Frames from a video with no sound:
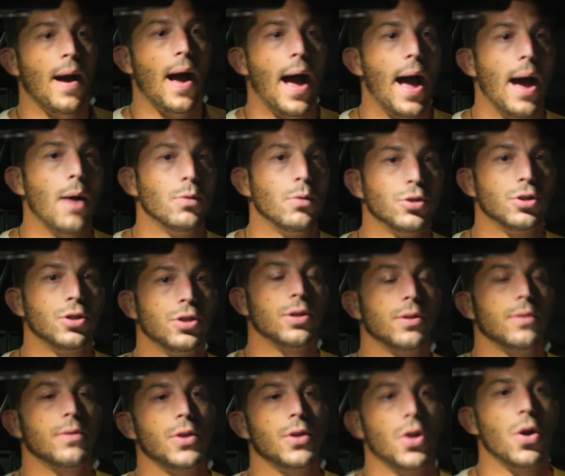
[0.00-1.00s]
I was,
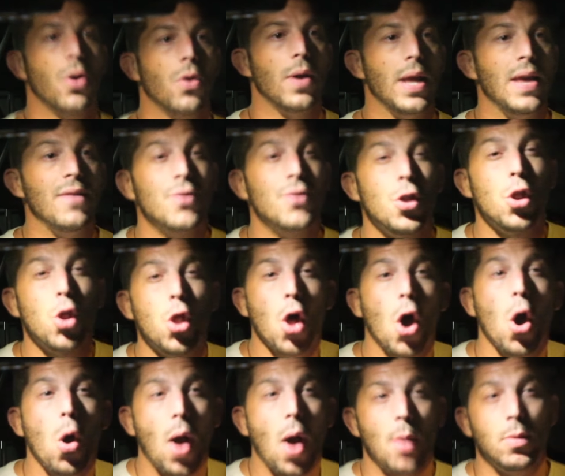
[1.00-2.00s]
you know, even
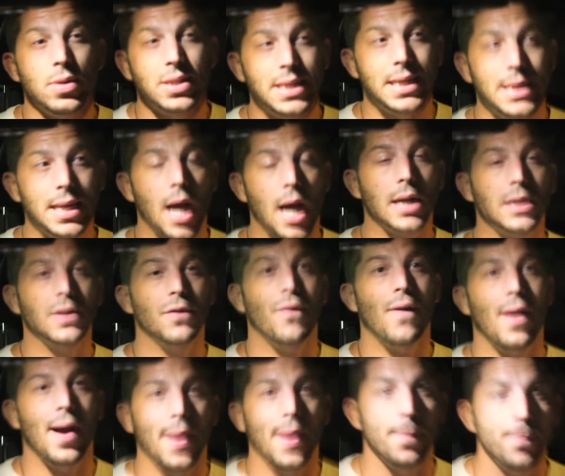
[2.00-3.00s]
though I was
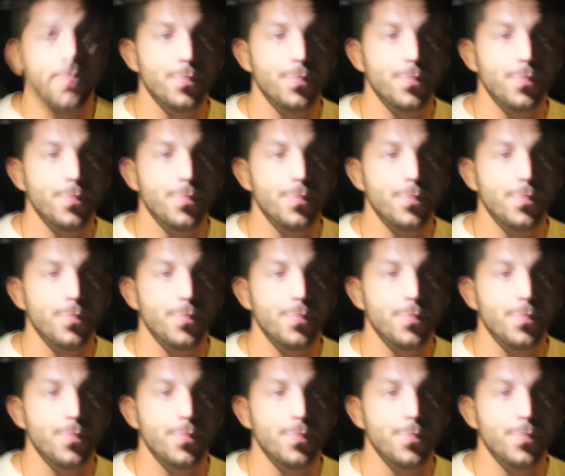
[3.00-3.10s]
detoxifying,